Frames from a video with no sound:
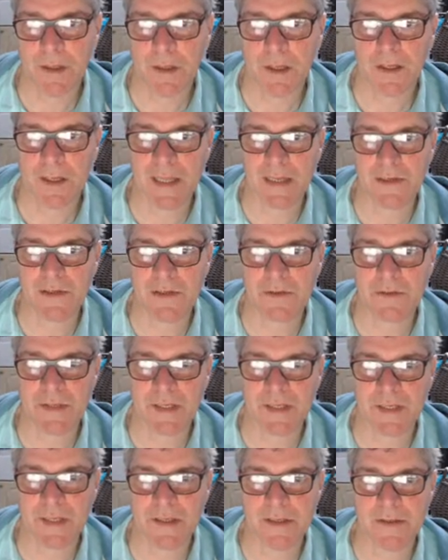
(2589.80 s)
And that
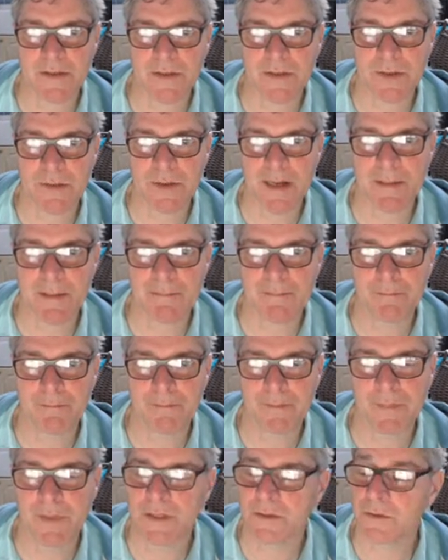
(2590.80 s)
uses
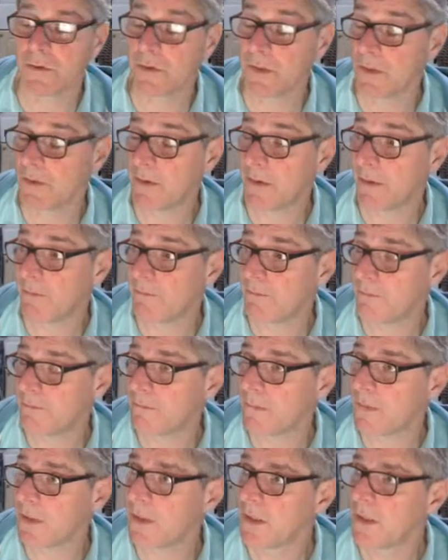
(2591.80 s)
UM, not UM,